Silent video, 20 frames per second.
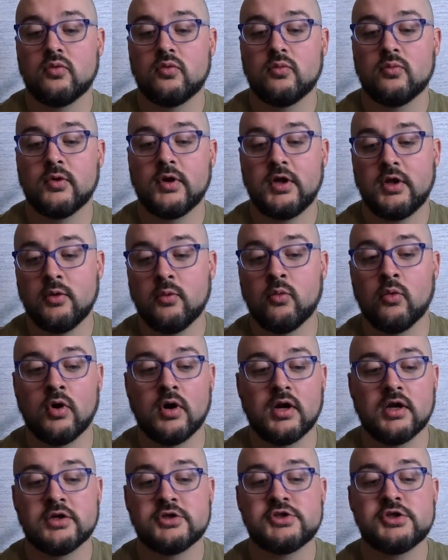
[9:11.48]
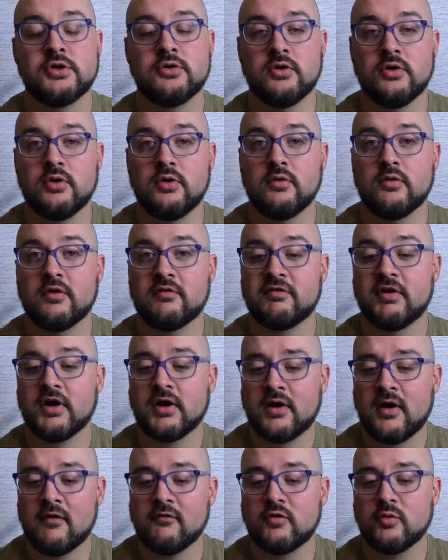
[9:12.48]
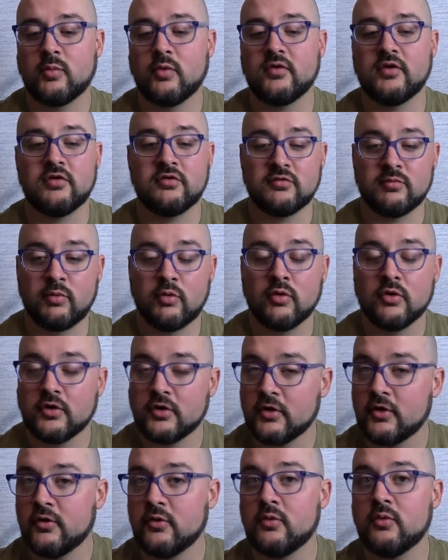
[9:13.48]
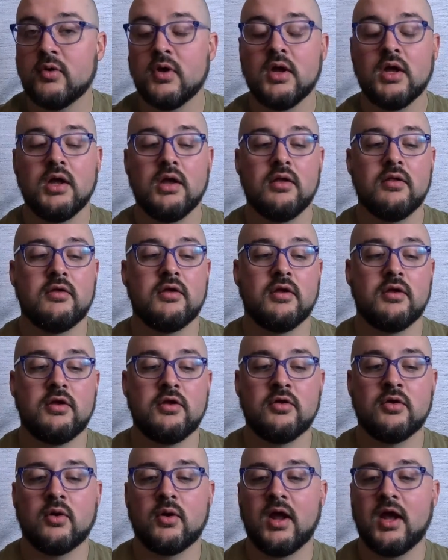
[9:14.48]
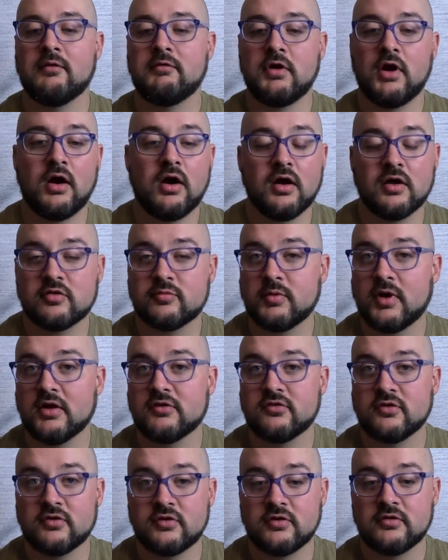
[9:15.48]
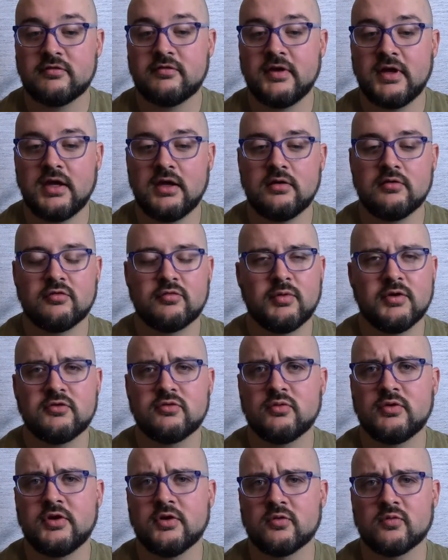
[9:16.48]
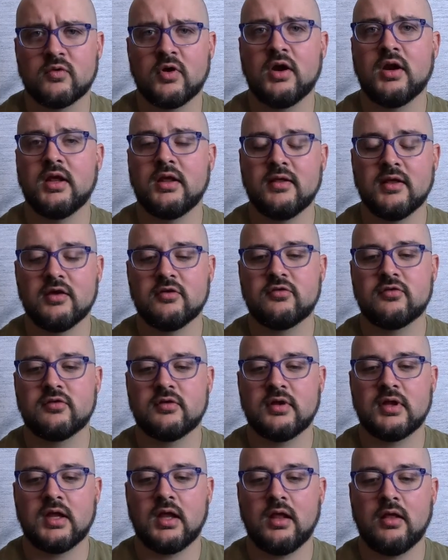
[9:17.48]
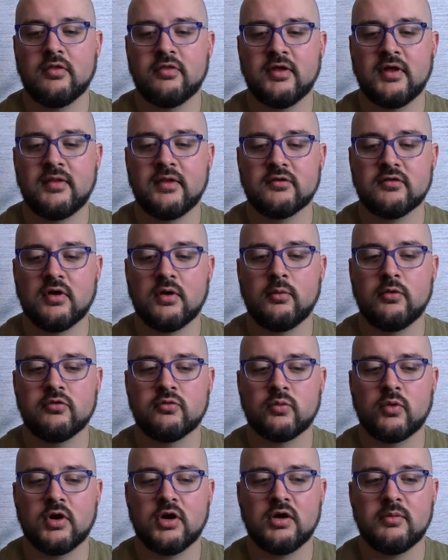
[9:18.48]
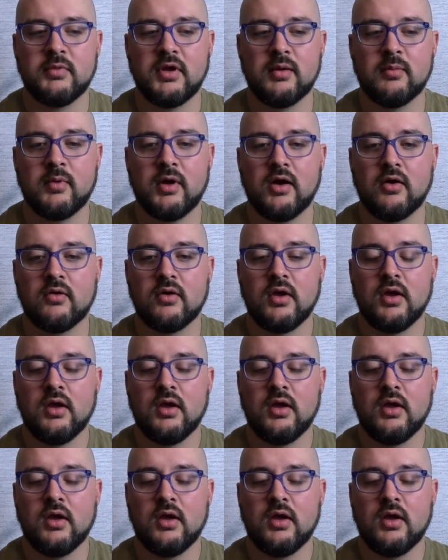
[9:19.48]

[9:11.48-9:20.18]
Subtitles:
what you want a shoe to do. They're very comfortable. They support you. You don't have any hot spots on your feet, especially when you're running. That's a thing that's always worried me about